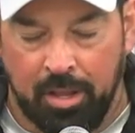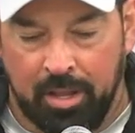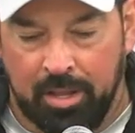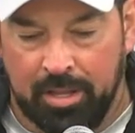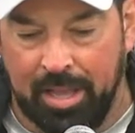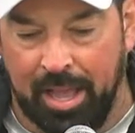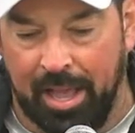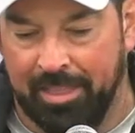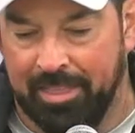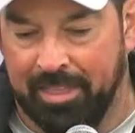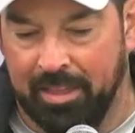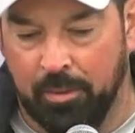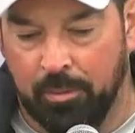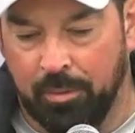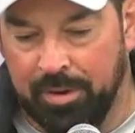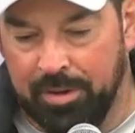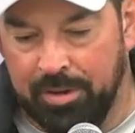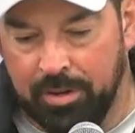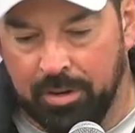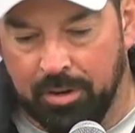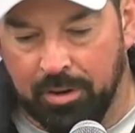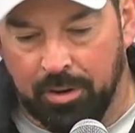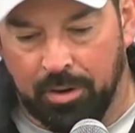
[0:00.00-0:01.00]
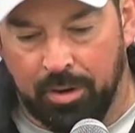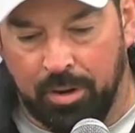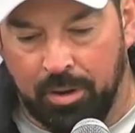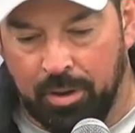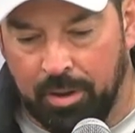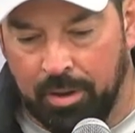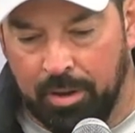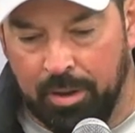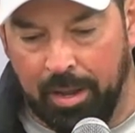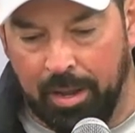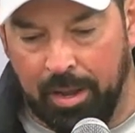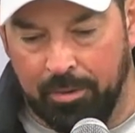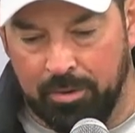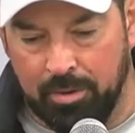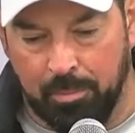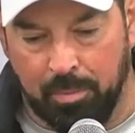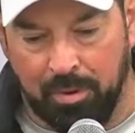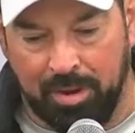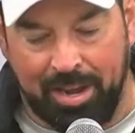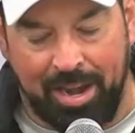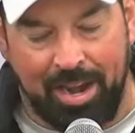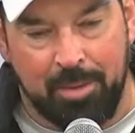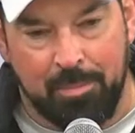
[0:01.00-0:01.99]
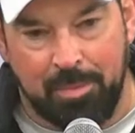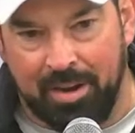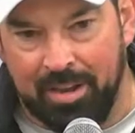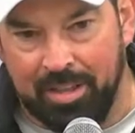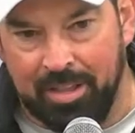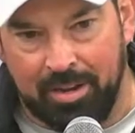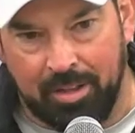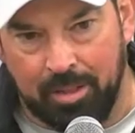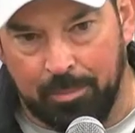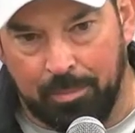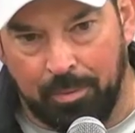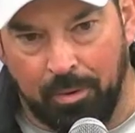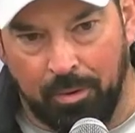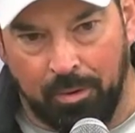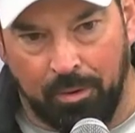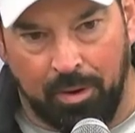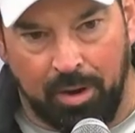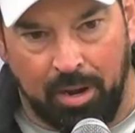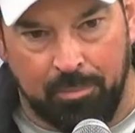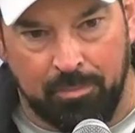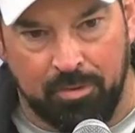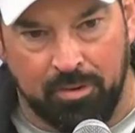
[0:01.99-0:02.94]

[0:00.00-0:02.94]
Yeah, I think when you're bringing anybody into the program,